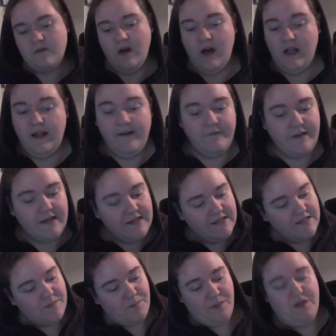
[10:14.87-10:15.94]
I love
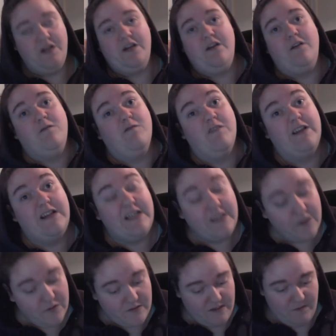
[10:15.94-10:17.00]
it, but I don't really
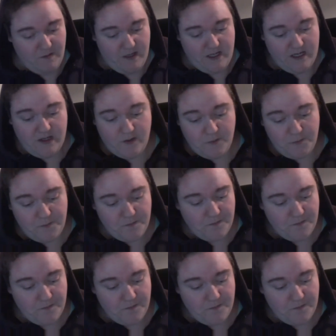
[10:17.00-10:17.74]
use it right now.